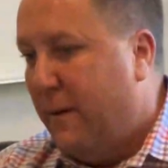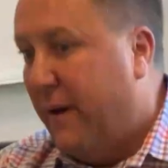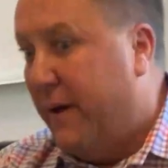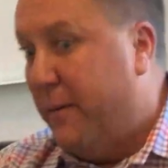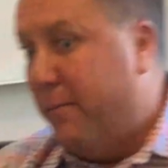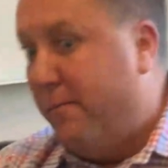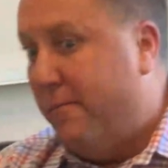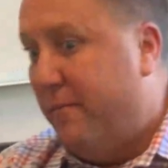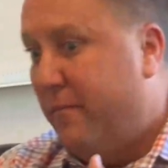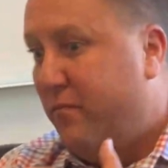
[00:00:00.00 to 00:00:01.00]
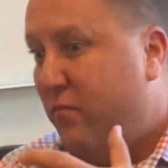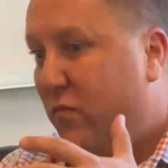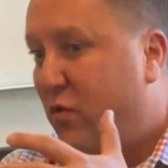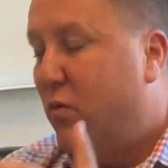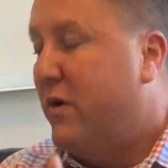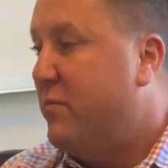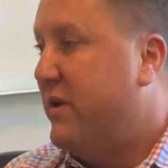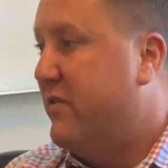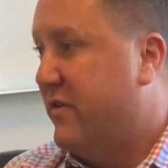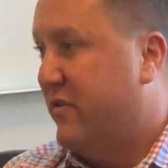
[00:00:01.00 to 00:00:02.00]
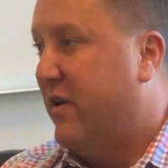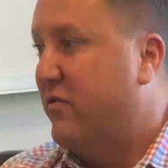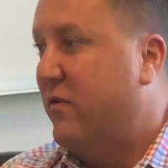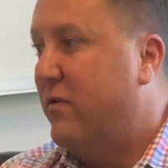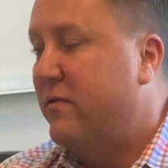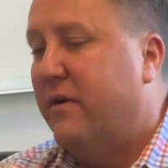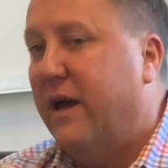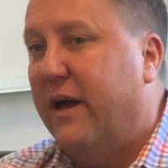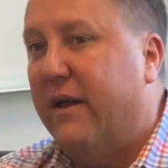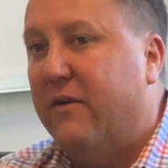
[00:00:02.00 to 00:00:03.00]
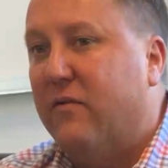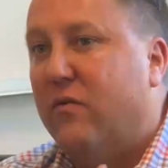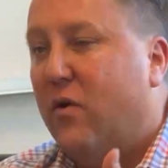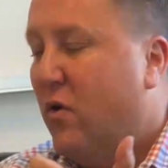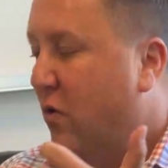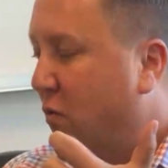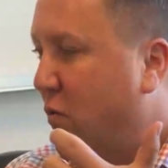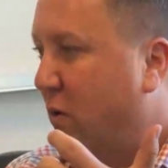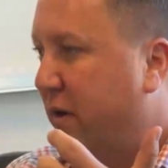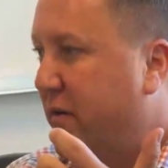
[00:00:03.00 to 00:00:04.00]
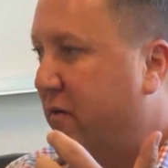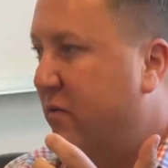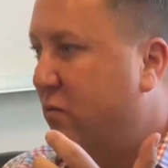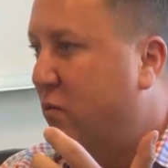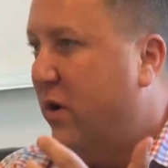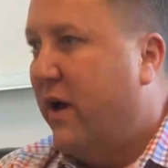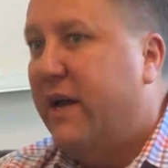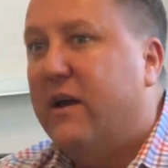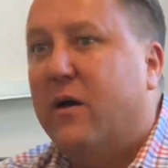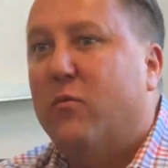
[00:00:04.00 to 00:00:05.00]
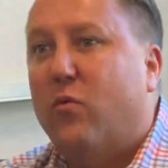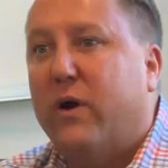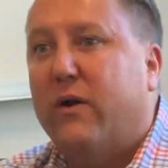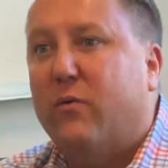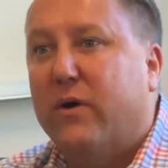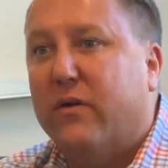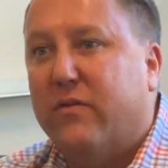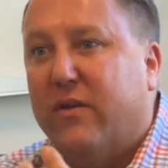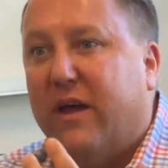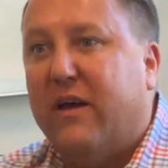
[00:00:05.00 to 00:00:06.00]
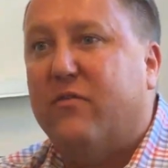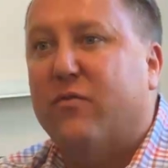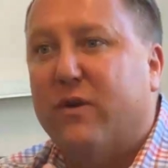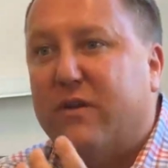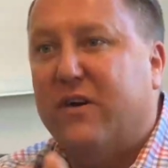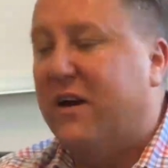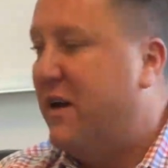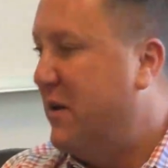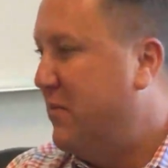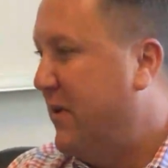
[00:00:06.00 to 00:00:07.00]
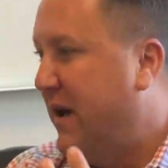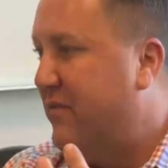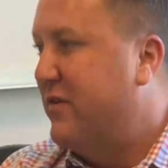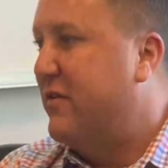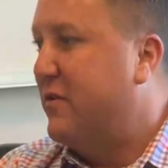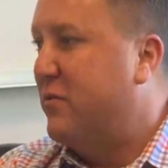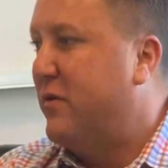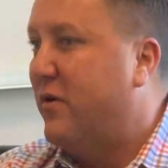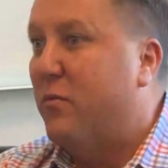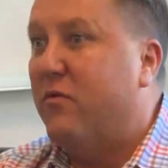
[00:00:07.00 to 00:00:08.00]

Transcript: um, you want to be successful. And what what I come away with every time I visit with